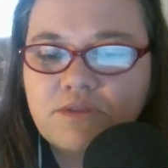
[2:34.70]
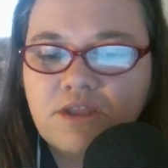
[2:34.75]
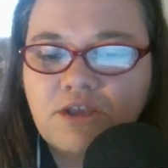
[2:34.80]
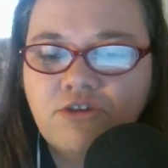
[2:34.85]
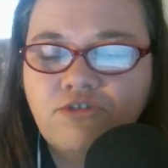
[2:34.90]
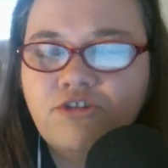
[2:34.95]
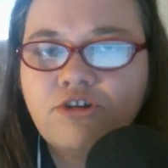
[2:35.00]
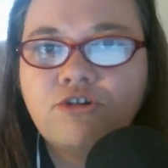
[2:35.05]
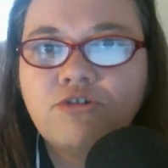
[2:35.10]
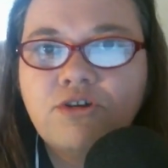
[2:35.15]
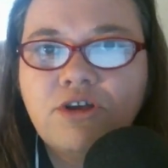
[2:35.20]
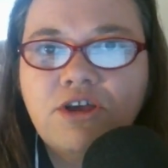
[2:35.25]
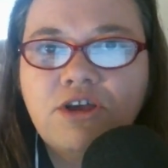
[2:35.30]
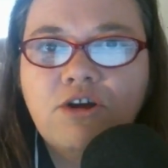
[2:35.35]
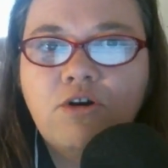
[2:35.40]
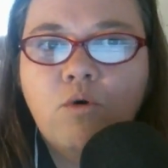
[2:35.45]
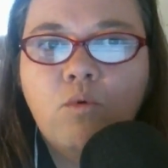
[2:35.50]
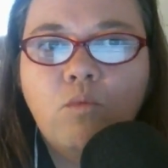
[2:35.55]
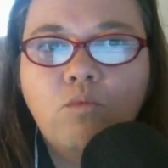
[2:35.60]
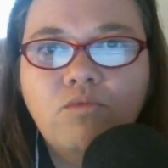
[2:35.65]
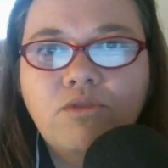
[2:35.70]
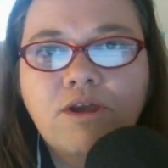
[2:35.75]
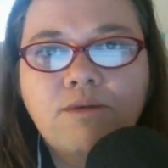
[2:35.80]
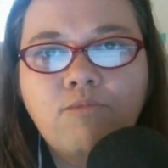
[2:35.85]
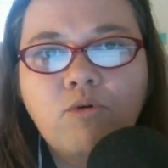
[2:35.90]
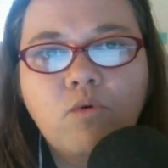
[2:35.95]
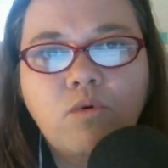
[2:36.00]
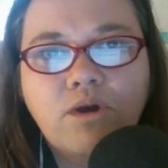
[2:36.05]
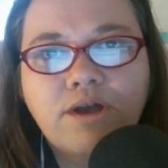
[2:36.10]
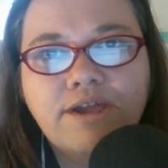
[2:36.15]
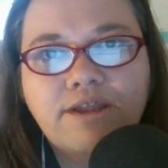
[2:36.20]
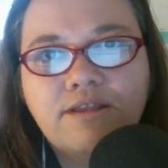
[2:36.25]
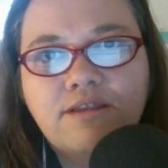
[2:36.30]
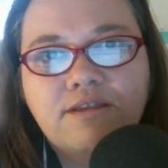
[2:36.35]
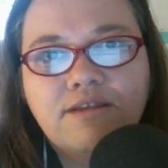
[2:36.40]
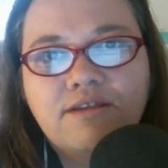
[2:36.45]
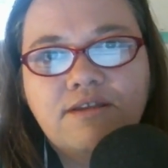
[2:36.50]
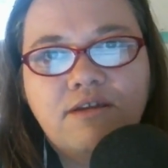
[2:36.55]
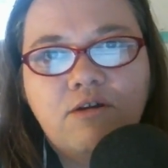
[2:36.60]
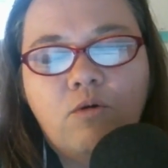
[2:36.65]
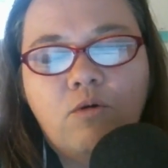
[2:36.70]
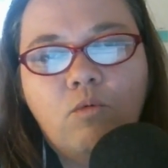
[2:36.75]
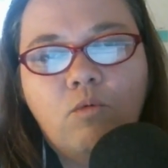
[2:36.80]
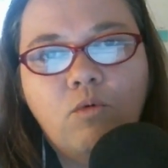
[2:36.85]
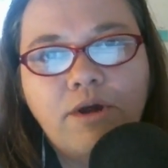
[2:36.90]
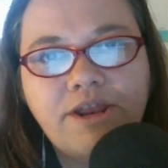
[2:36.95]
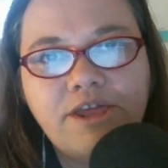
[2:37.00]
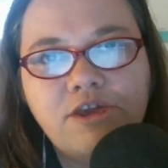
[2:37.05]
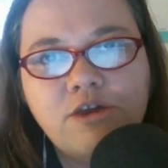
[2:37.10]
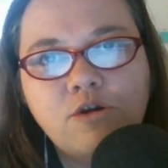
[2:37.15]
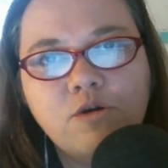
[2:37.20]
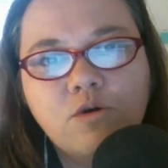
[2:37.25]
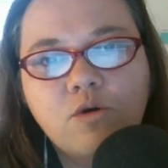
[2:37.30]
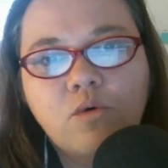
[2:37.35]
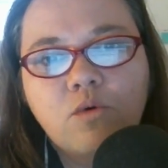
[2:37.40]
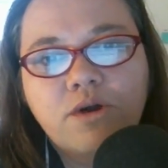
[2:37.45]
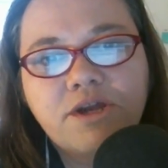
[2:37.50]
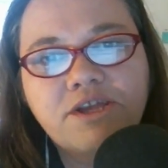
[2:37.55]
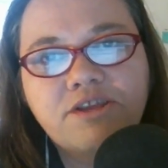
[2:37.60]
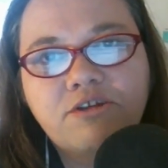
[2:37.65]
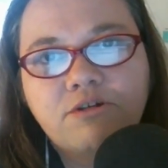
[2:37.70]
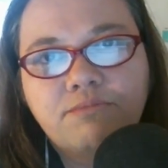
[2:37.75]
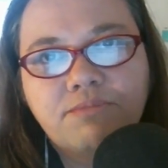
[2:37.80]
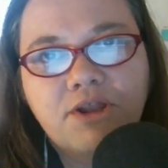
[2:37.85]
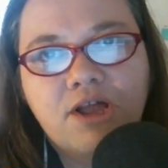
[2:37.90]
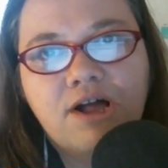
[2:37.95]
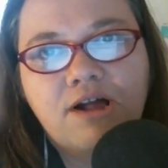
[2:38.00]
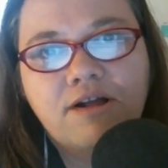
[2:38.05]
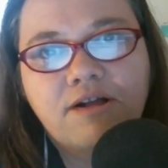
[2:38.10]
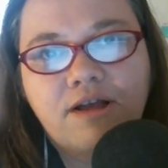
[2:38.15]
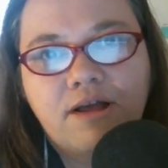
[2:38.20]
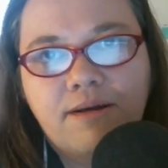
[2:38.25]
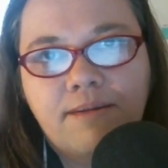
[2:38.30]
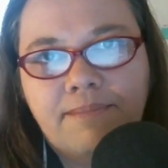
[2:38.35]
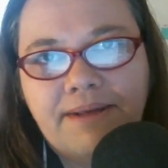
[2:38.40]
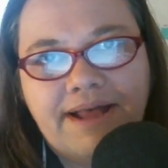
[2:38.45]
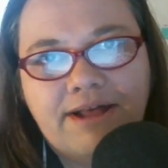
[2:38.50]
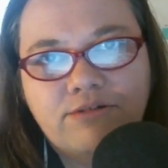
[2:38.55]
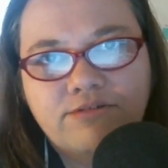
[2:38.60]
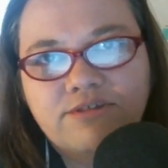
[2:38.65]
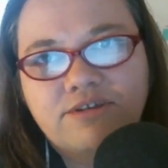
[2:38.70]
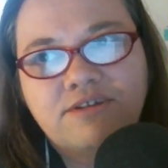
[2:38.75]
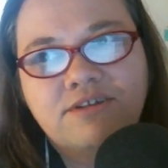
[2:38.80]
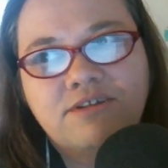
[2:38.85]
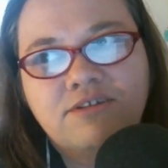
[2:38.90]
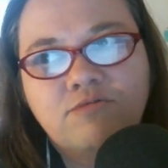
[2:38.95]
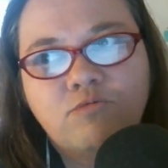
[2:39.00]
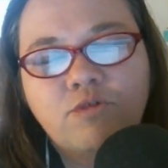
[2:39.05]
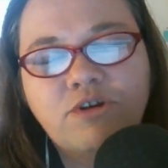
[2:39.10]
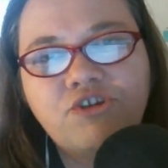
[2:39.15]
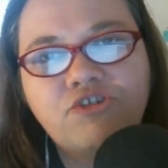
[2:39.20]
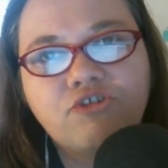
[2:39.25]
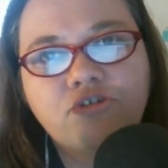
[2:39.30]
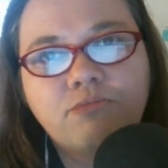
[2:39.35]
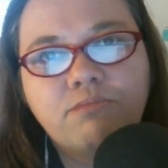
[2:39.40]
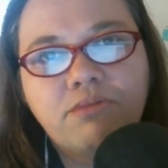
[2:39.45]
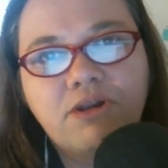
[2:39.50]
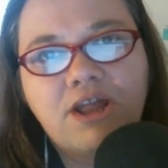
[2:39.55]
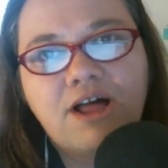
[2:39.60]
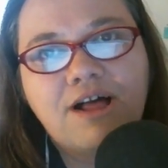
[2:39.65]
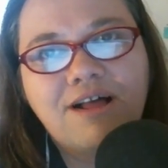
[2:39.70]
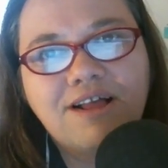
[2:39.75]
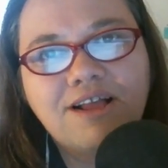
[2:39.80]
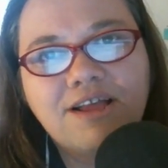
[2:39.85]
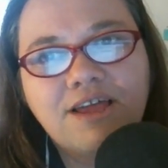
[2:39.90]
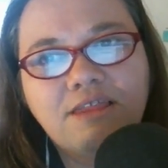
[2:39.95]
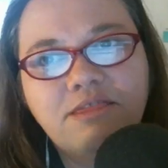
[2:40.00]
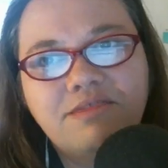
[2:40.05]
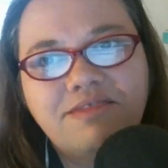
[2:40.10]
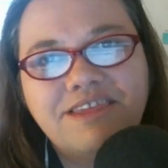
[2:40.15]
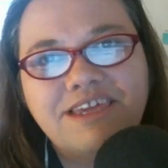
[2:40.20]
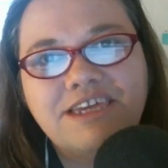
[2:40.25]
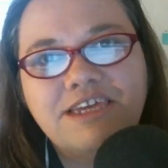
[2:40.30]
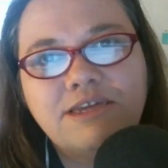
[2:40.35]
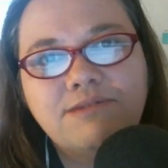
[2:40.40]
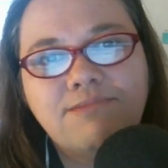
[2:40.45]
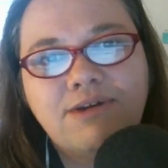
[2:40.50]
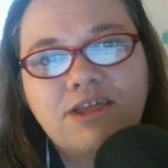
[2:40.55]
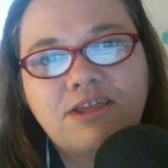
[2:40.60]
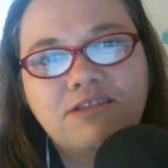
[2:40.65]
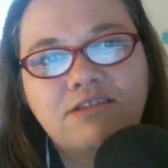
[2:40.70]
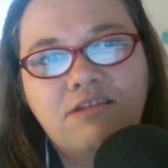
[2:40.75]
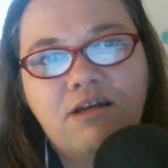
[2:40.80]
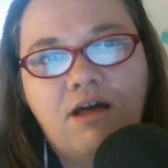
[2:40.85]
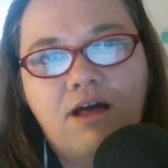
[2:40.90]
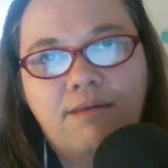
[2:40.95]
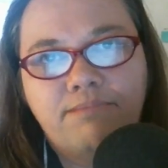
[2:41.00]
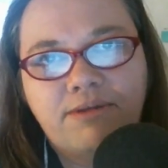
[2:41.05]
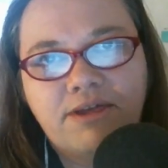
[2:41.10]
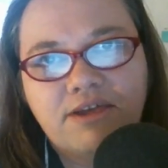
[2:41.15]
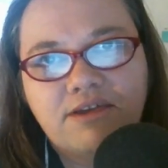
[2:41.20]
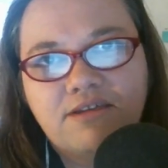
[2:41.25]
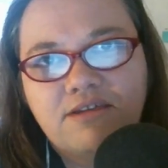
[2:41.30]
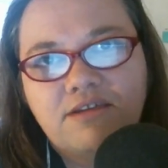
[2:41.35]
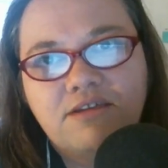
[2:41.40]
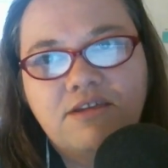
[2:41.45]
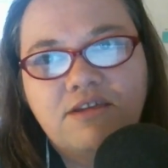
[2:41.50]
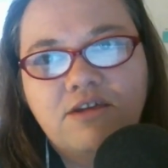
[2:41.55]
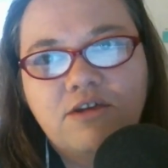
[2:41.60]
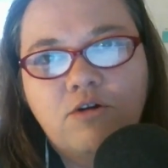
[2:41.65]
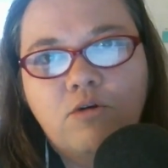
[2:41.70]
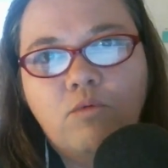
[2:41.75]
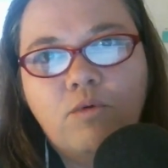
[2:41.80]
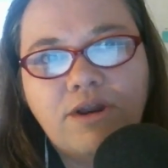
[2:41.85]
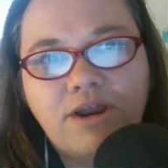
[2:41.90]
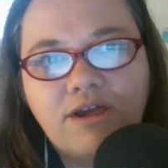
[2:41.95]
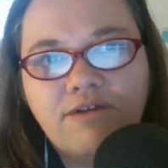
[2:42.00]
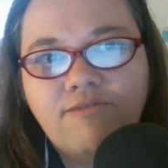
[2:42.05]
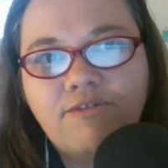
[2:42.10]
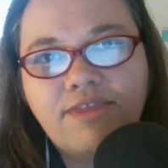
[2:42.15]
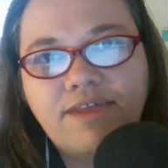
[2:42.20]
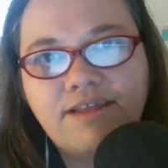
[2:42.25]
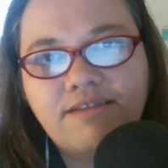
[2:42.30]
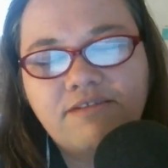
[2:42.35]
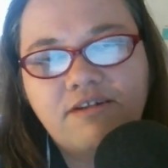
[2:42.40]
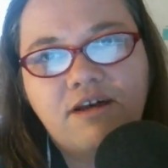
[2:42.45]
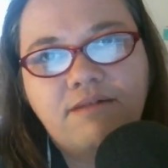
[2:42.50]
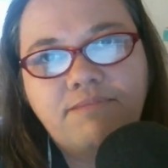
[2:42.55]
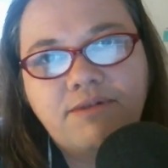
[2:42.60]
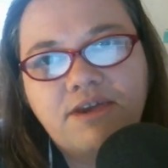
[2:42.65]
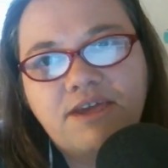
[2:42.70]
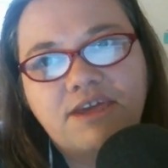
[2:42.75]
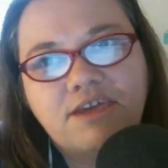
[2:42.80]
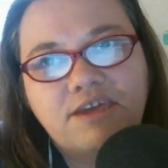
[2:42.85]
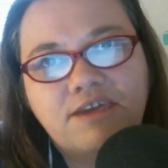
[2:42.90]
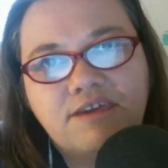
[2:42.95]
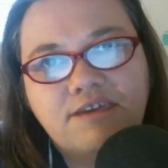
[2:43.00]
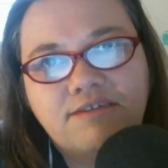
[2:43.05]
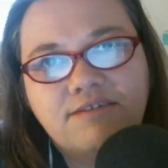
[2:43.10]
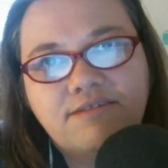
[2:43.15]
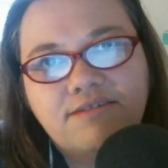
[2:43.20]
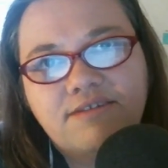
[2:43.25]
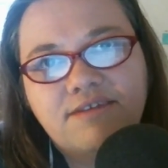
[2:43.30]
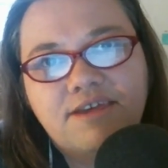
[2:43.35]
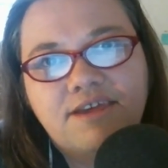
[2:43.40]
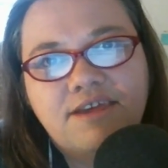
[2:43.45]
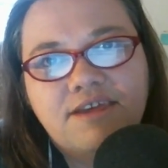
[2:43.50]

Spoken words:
So, number one, what are you going to blog about? What is your blog theme topic? Whatever that topic is,